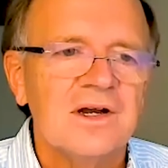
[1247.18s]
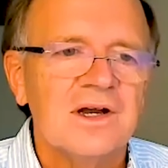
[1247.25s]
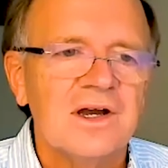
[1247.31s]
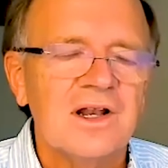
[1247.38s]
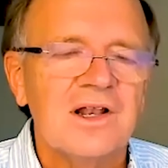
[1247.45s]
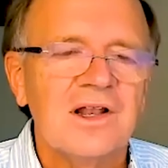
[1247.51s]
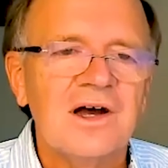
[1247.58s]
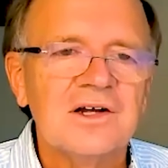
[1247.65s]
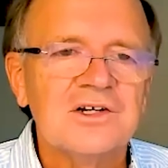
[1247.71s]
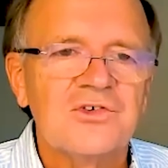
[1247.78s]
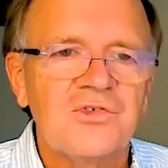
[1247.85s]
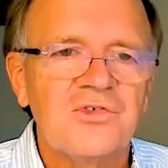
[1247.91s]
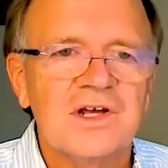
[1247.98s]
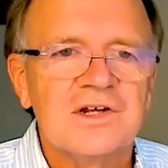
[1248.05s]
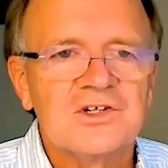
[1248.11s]
A large
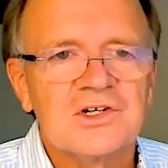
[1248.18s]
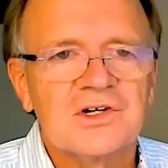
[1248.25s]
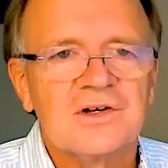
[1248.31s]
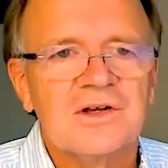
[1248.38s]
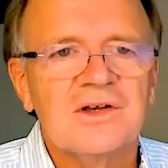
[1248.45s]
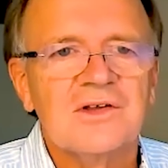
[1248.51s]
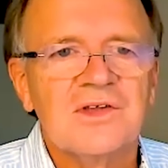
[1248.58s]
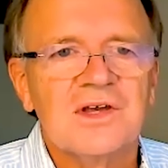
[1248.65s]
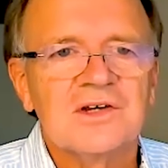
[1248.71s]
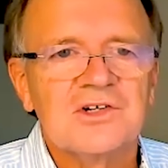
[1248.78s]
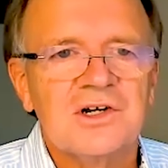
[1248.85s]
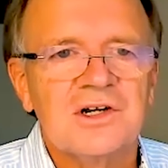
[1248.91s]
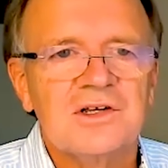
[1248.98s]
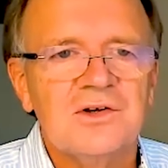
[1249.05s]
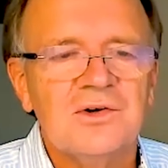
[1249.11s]
fraction is
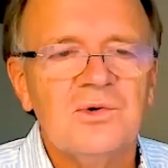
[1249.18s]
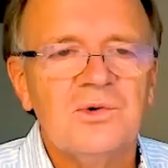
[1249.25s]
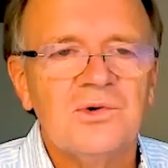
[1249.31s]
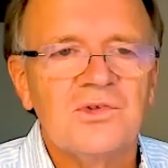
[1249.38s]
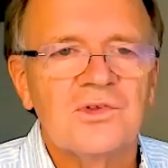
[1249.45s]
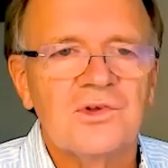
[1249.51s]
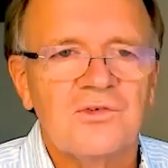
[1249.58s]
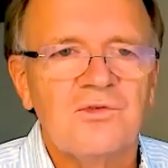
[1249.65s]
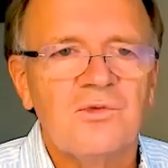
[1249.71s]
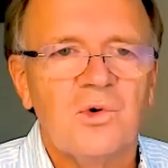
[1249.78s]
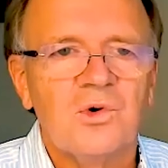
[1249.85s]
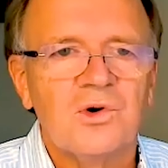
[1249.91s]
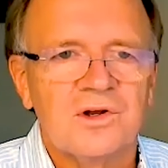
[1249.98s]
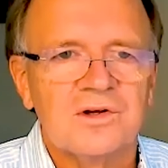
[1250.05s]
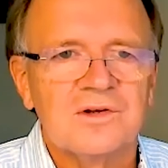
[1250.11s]
actually used of
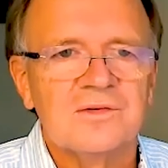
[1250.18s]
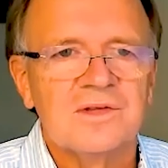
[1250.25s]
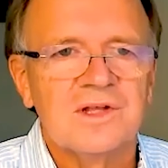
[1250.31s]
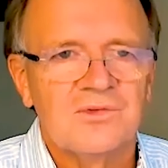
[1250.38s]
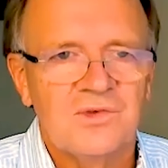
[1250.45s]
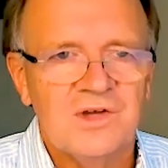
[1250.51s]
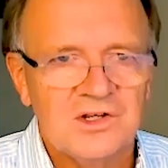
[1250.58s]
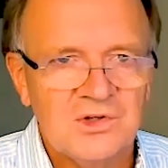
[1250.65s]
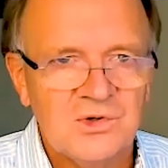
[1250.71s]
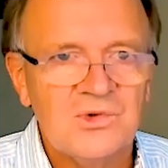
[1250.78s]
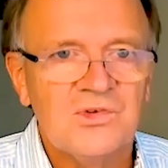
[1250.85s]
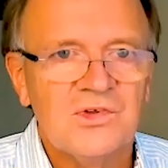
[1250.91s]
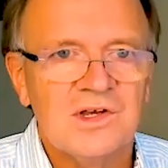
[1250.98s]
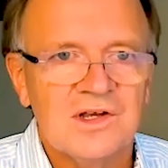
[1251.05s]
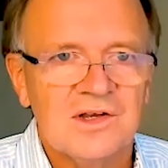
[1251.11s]
water that we are
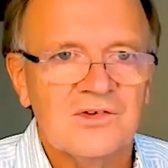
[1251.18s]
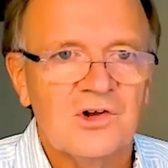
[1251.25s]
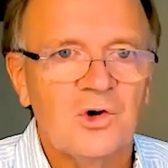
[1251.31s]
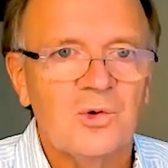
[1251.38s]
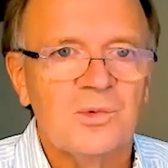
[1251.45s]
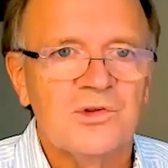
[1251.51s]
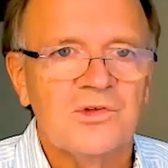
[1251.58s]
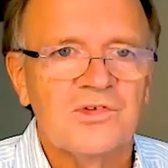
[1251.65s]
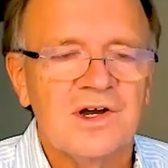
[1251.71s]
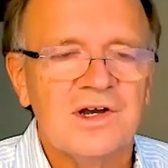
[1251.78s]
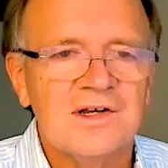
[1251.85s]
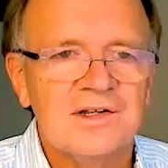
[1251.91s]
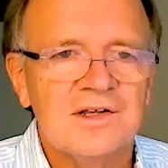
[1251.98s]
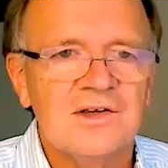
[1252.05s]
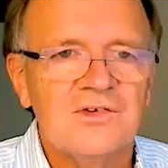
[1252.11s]
using as global
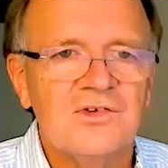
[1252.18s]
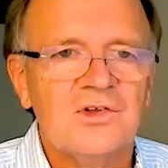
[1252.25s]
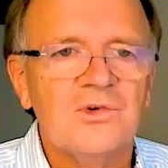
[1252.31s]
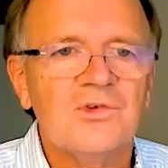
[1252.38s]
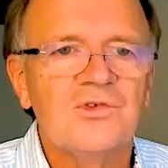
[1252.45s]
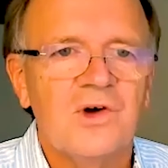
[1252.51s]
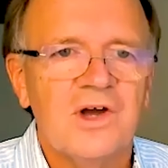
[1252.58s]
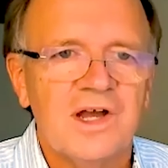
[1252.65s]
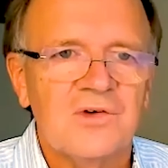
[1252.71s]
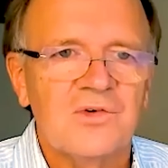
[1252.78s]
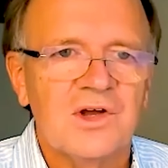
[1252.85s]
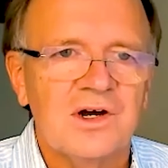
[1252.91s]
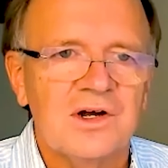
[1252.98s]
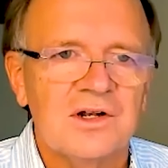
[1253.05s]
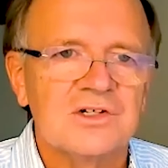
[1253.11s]
society is used for
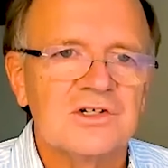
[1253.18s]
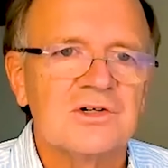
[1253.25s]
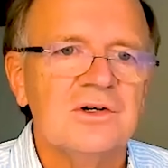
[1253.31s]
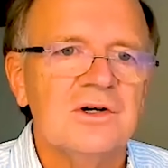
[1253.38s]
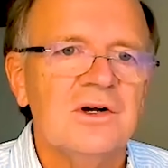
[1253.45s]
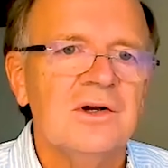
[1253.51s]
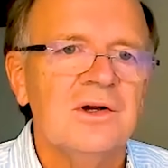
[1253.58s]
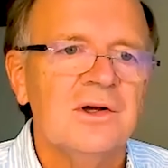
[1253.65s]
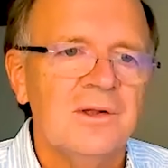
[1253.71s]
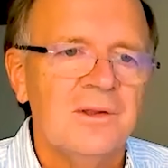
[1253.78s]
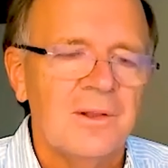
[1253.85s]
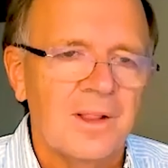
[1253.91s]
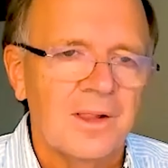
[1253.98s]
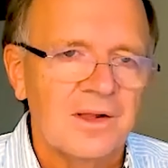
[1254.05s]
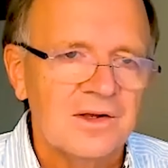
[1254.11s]
agriculture.
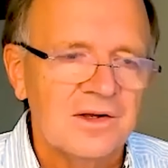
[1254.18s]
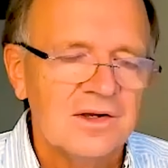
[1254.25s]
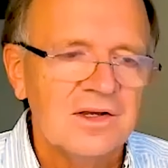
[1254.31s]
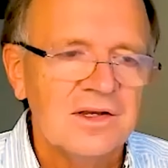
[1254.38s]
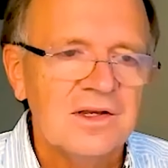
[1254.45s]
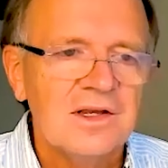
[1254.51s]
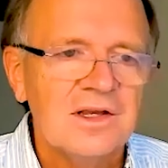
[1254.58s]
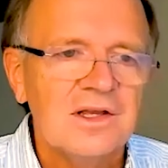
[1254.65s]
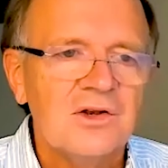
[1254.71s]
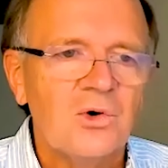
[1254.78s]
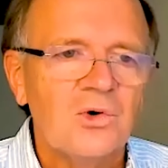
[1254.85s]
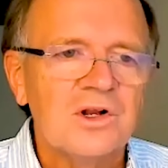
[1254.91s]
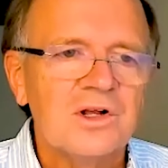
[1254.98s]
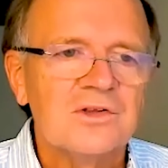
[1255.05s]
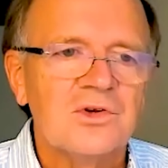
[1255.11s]
In
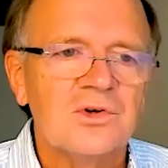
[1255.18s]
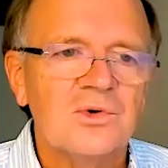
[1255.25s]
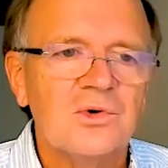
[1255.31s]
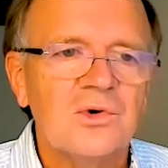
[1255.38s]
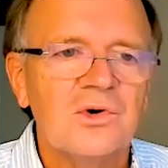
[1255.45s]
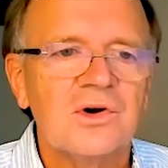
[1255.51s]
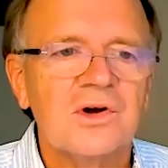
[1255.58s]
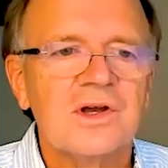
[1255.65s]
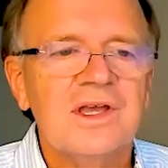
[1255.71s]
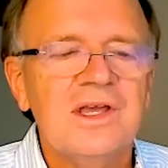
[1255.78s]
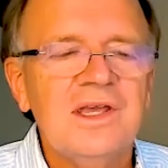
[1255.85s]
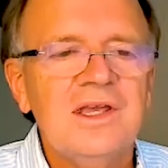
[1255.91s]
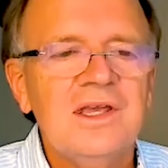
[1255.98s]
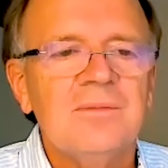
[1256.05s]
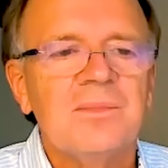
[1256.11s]
order to
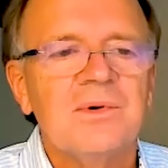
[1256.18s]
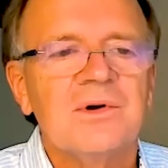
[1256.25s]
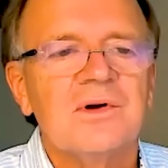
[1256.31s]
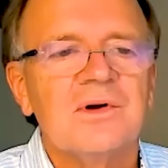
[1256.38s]
keep